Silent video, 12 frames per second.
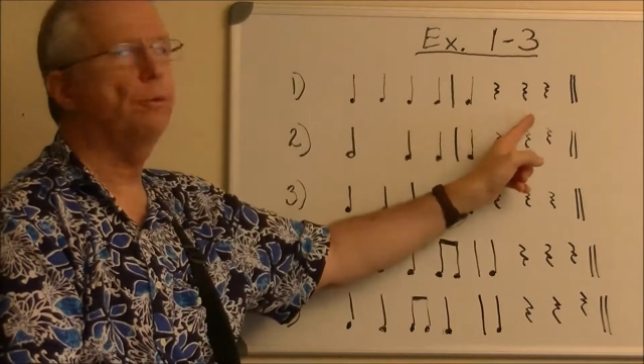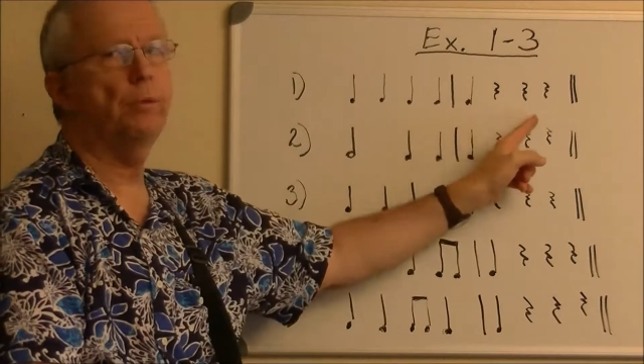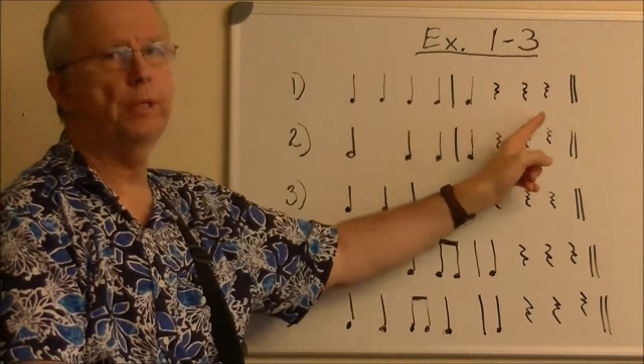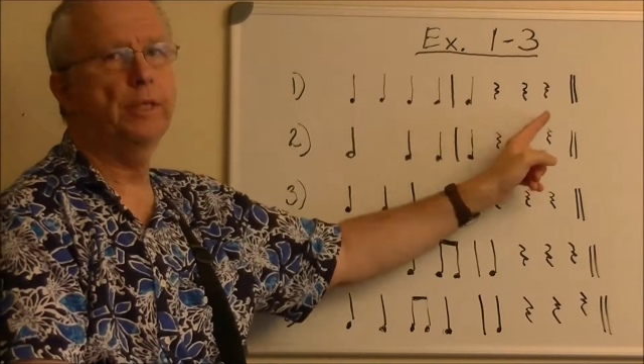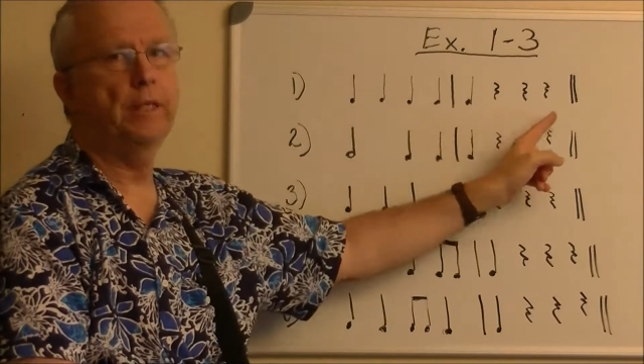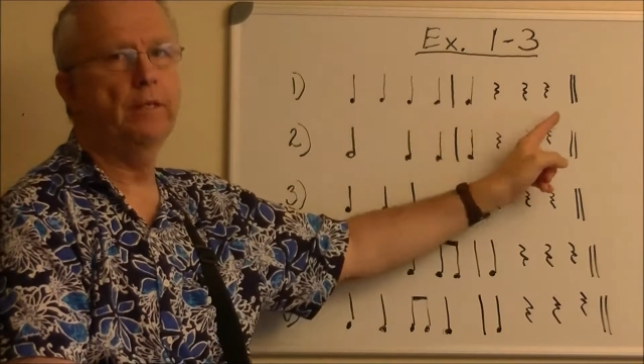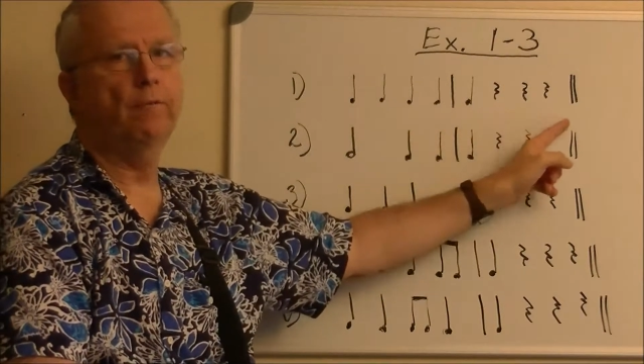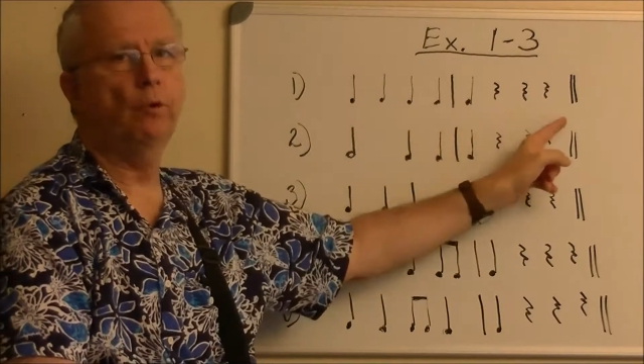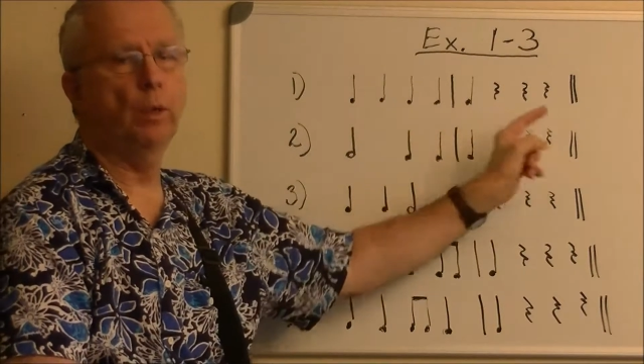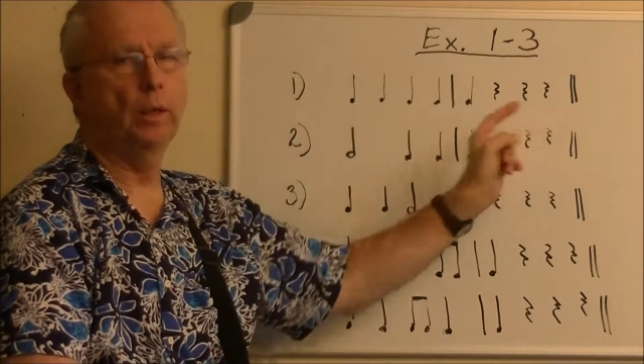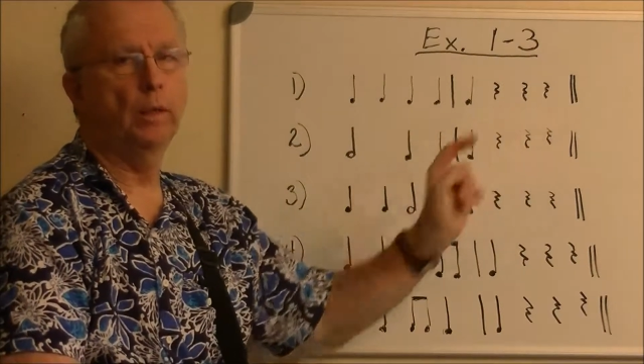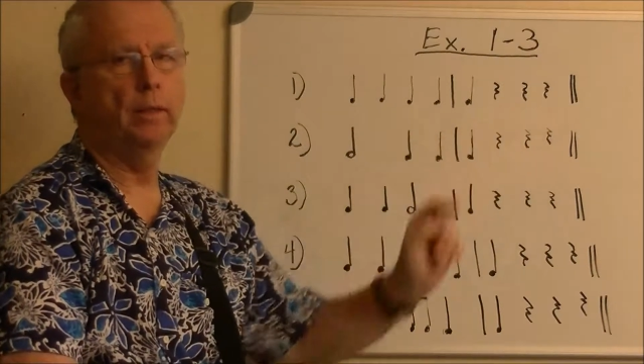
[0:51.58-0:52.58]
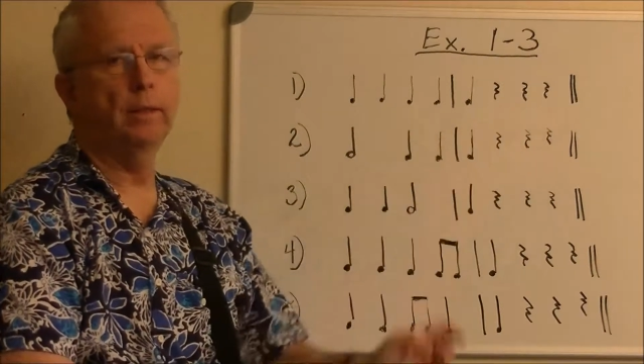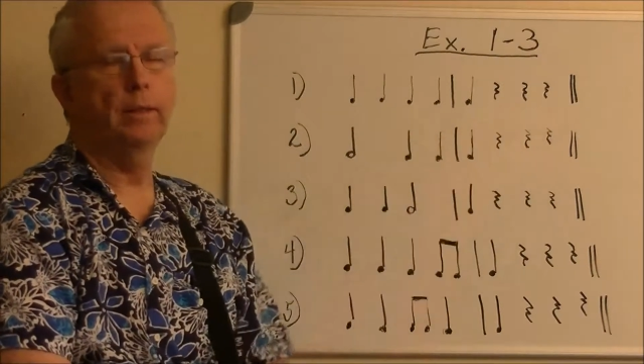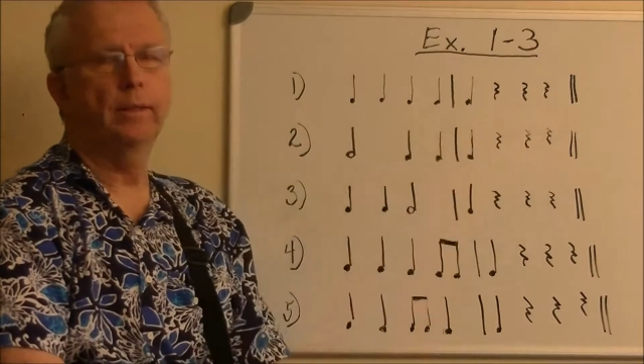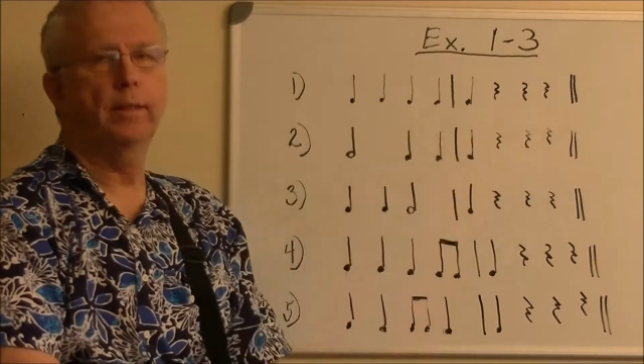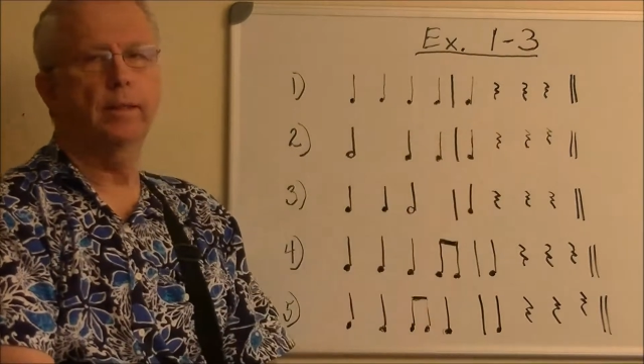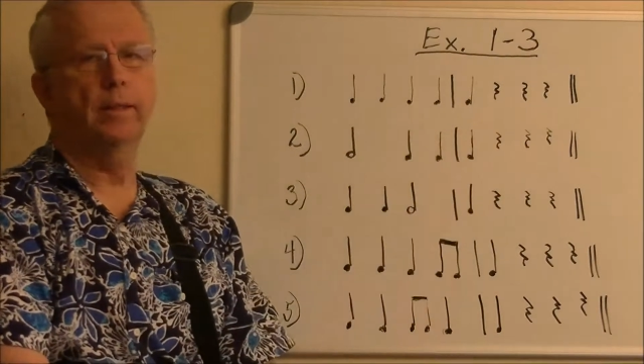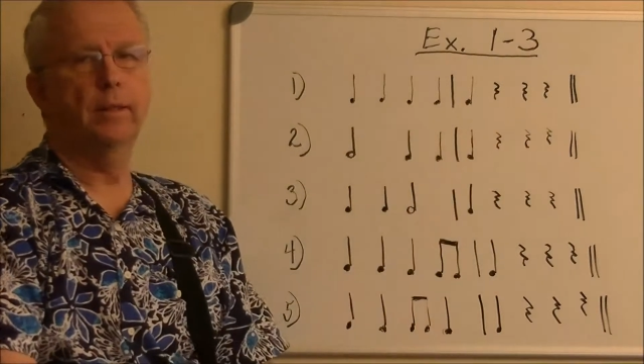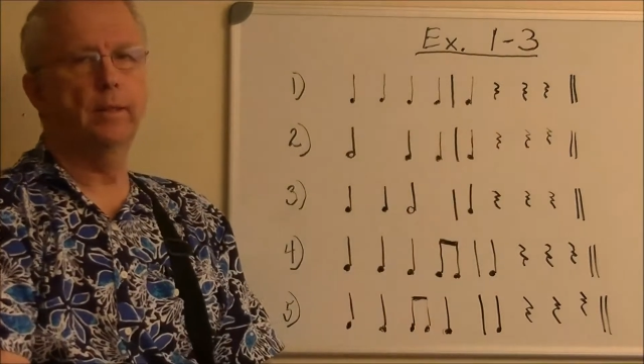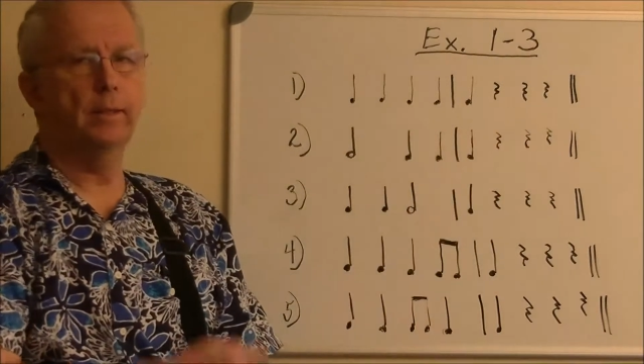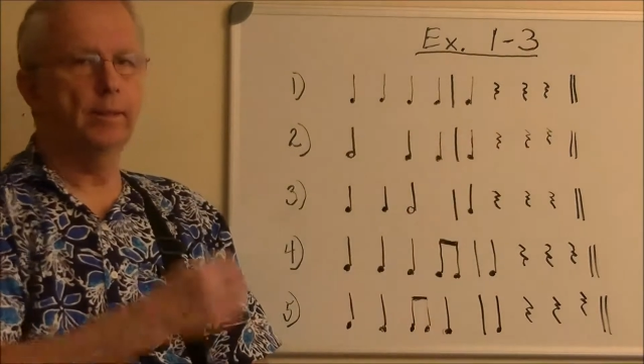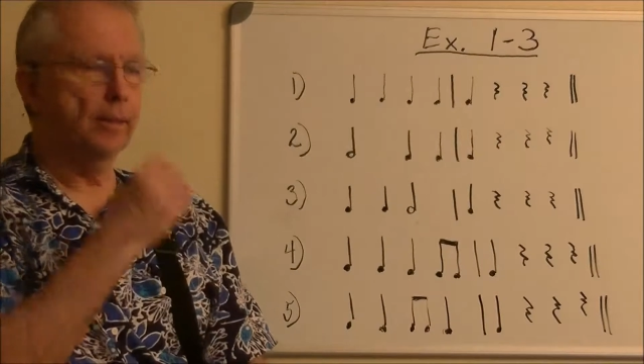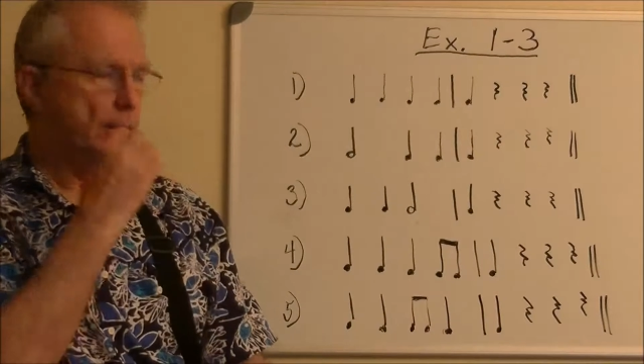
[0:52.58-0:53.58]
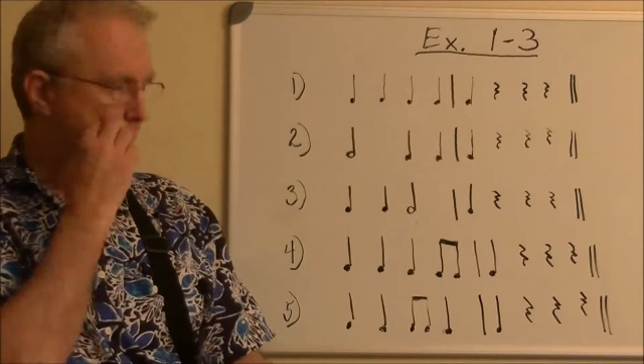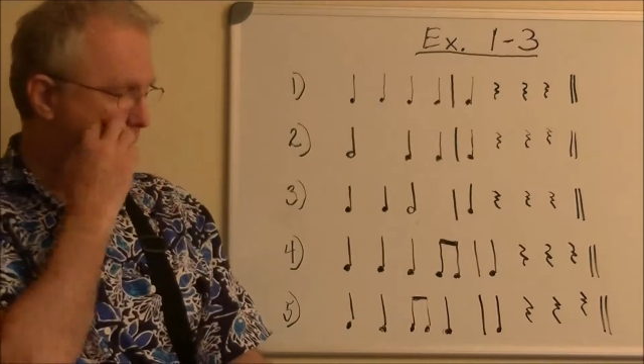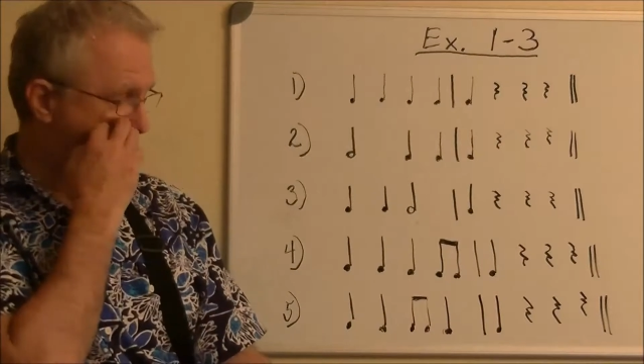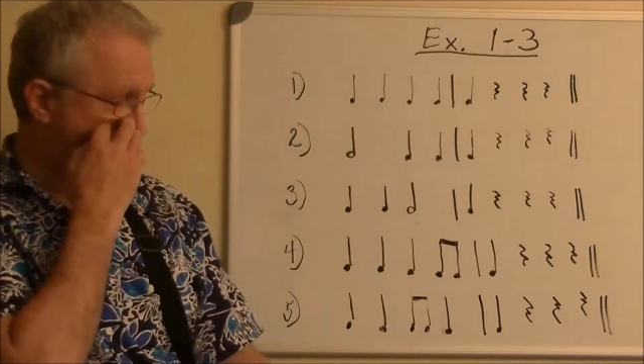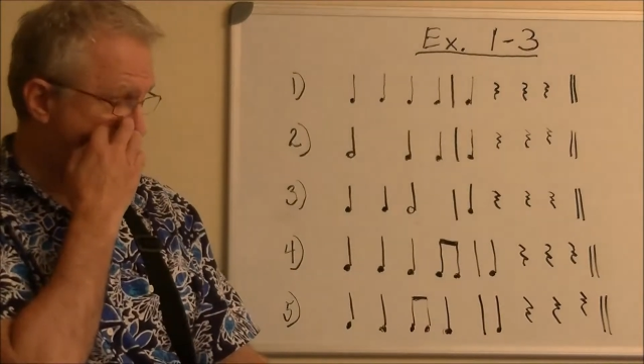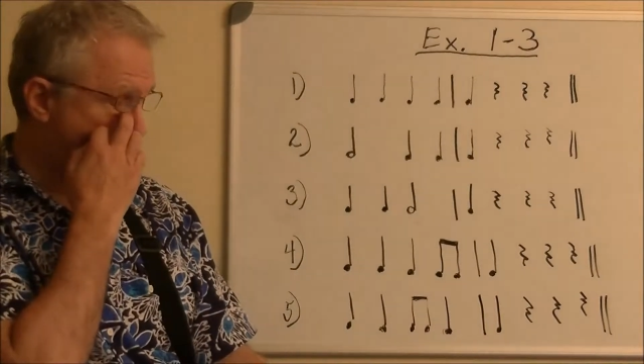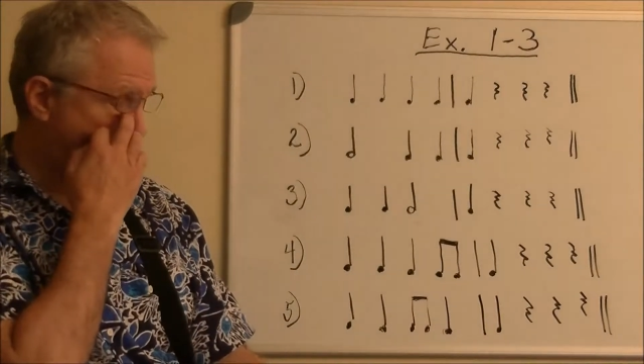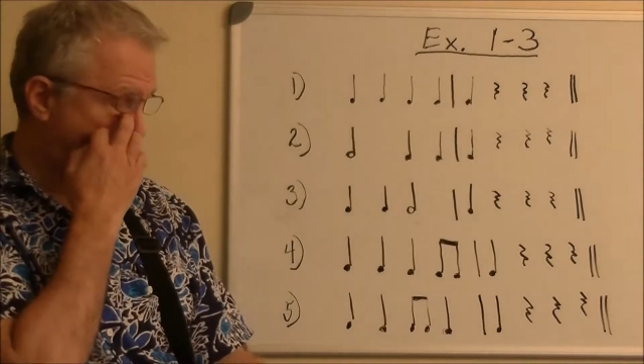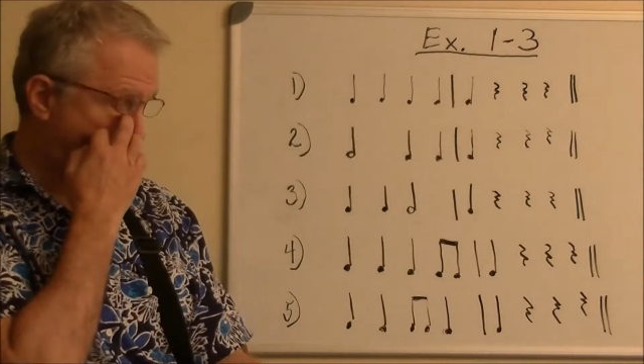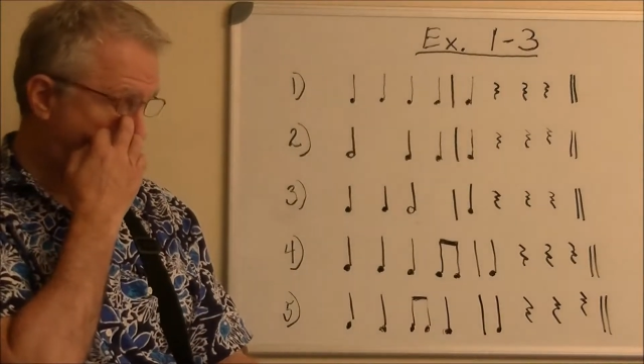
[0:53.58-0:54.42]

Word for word: 3, 4, um,